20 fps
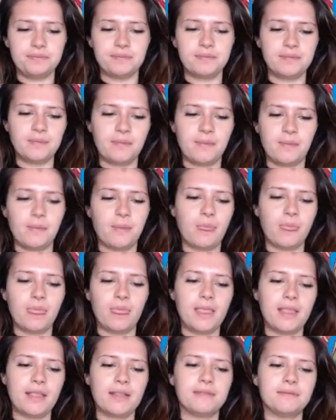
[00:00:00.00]

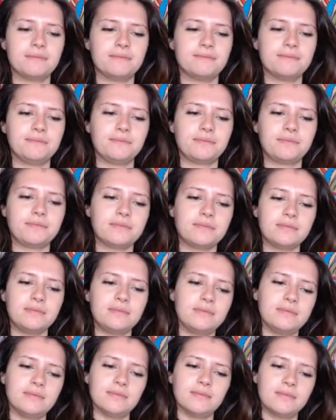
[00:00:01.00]

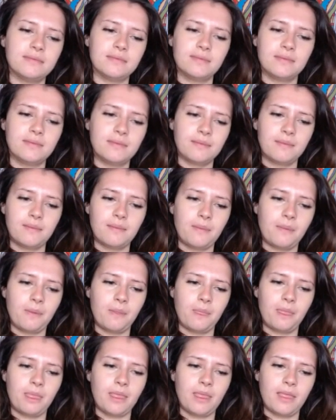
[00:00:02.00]

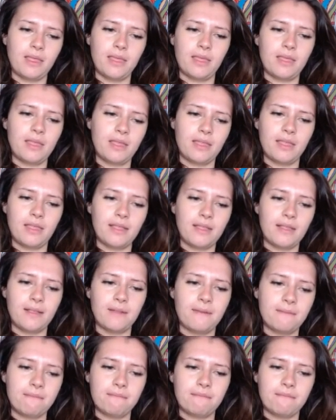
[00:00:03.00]

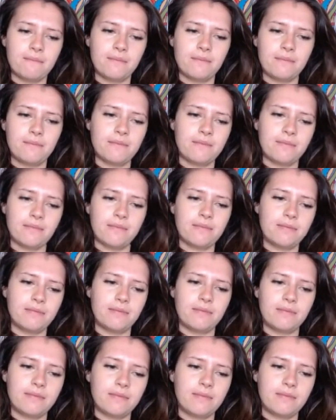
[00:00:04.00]

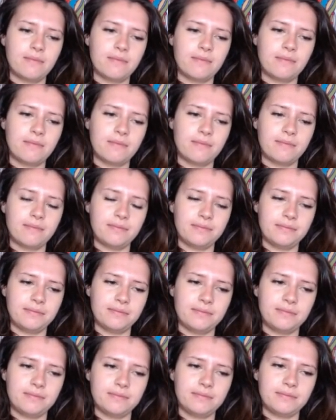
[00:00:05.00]

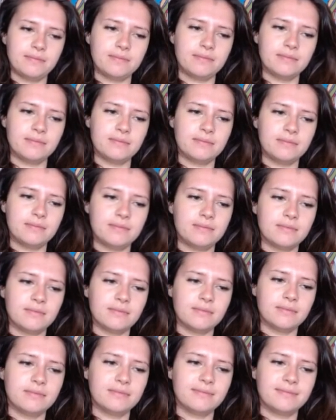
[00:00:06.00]

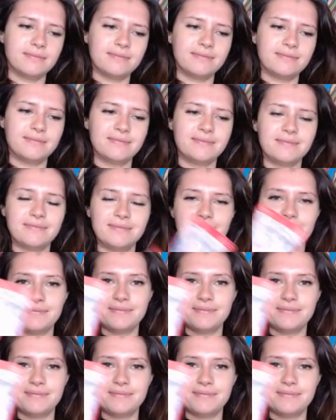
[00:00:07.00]
Nothing is said.